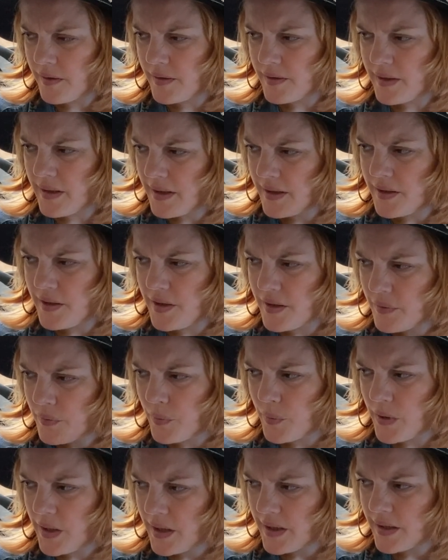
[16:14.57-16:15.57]
This energy's
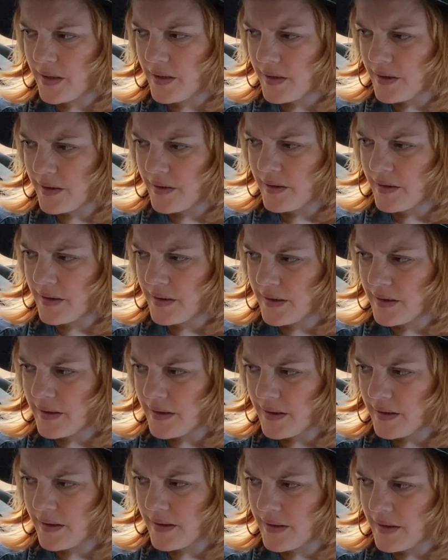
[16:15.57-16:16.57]
weird. It's,
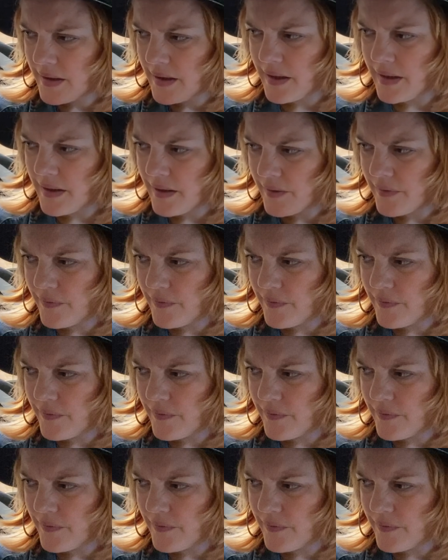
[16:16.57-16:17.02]
it's like...